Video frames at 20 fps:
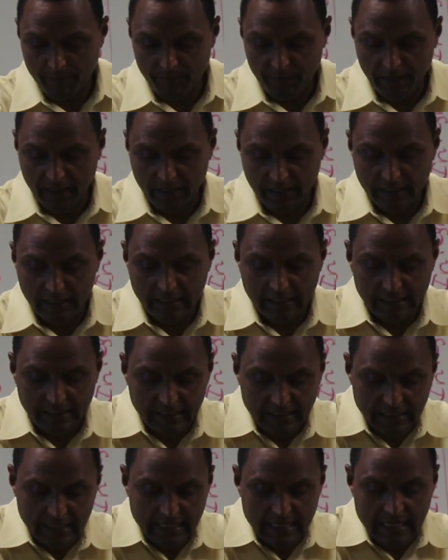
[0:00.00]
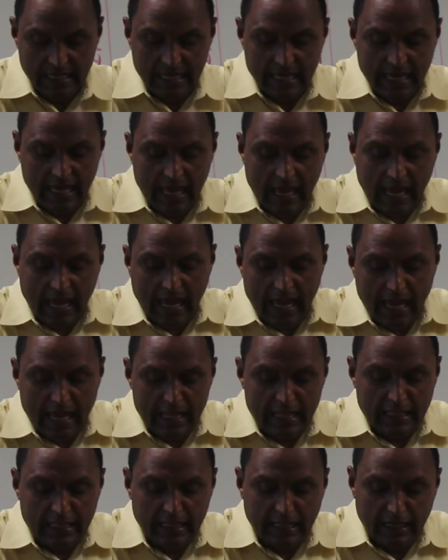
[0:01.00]
technique,
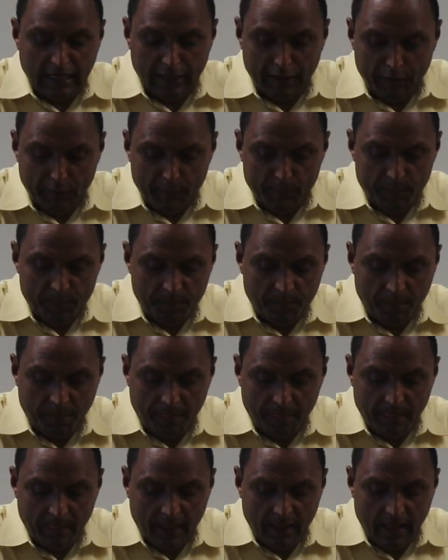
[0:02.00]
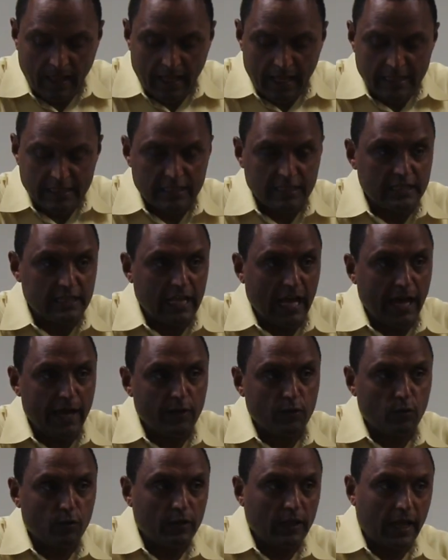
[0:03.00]
and it's
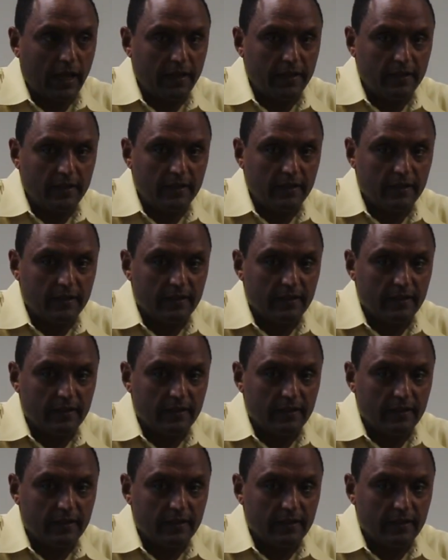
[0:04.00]
9:09.